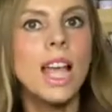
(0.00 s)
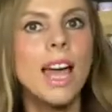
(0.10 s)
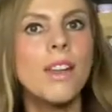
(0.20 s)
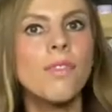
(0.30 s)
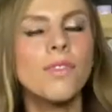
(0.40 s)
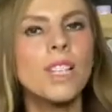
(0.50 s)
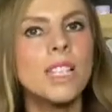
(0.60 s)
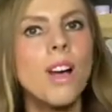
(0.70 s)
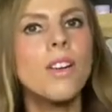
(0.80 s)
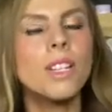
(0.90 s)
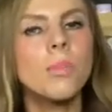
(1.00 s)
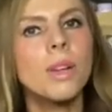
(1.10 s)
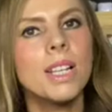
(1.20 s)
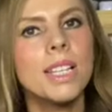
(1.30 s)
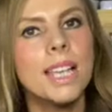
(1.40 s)
and I've decided I'm
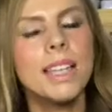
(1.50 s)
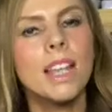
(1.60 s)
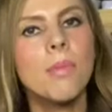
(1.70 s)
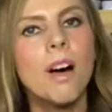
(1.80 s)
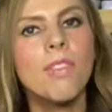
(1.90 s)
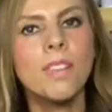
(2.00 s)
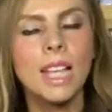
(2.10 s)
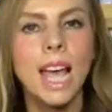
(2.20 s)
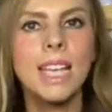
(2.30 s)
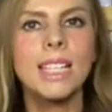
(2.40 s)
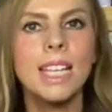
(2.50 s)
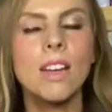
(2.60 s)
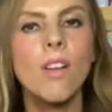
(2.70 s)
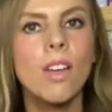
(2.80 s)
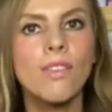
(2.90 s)
going to send them off as
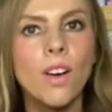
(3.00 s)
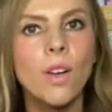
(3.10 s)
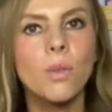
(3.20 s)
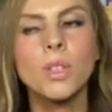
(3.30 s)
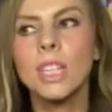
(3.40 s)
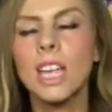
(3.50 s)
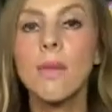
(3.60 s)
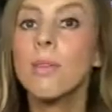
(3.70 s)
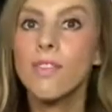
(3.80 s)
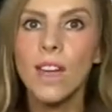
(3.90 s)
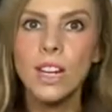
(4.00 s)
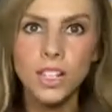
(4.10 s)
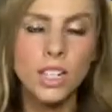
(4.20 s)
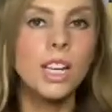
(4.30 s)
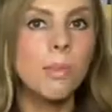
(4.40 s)
A0 files to get
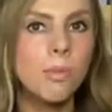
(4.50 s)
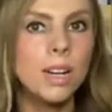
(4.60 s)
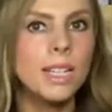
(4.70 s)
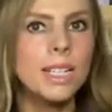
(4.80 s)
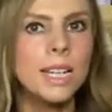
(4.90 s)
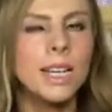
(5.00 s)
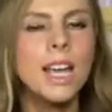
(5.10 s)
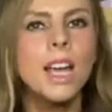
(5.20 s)
professionally printed